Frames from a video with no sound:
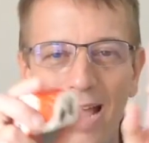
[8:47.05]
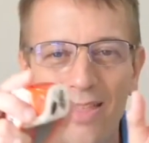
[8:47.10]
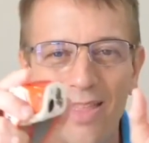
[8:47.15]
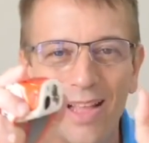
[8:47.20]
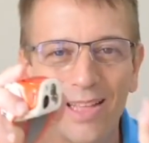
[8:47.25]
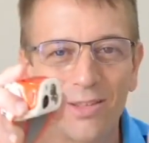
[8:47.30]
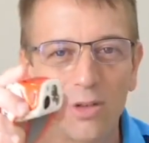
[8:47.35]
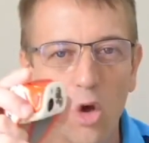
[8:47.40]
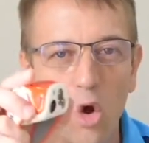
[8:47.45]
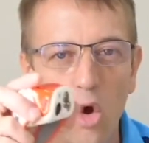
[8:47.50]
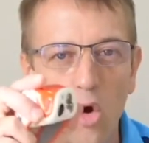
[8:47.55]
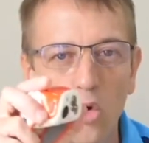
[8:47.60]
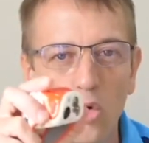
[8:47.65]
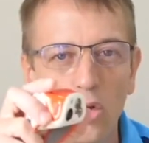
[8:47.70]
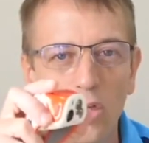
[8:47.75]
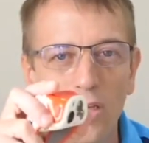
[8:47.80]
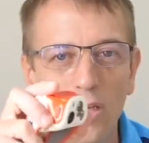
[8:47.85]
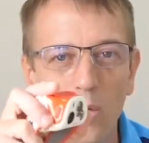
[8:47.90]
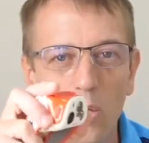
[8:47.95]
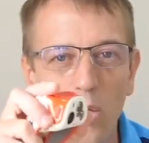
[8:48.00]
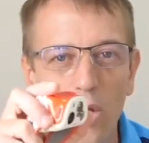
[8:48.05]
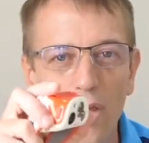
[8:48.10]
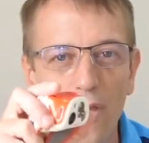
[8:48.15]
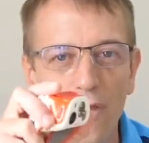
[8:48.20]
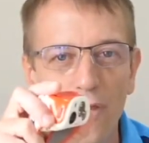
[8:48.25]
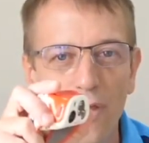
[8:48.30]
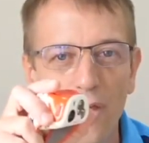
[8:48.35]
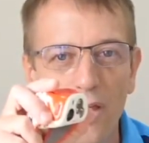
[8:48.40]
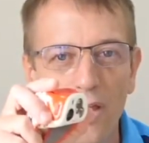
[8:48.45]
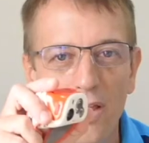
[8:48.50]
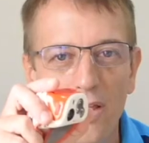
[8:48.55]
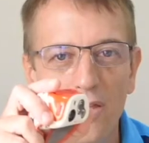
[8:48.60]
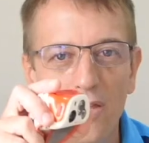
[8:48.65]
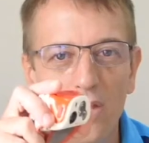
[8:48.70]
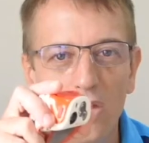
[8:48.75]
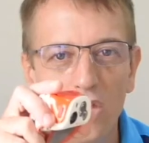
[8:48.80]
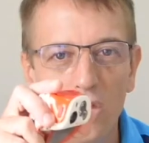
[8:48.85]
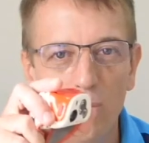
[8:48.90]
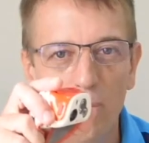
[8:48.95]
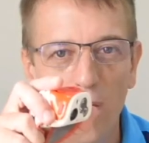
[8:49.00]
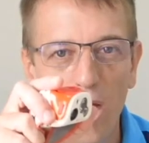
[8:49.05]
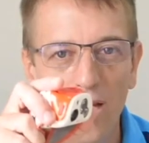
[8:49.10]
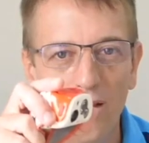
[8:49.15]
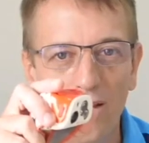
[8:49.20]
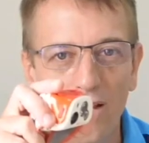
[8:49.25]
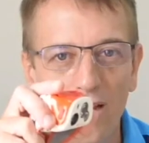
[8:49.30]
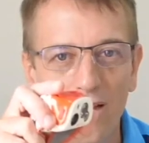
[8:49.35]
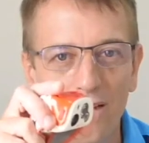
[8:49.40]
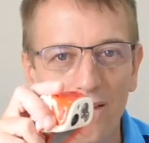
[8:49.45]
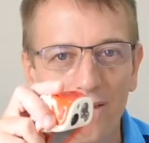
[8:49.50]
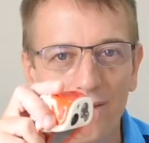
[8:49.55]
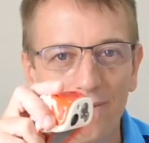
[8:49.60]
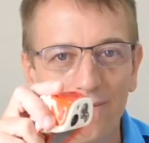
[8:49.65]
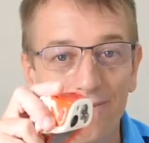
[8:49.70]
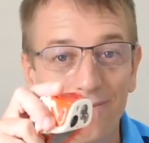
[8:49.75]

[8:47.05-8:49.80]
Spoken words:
and that's only with the spotlight.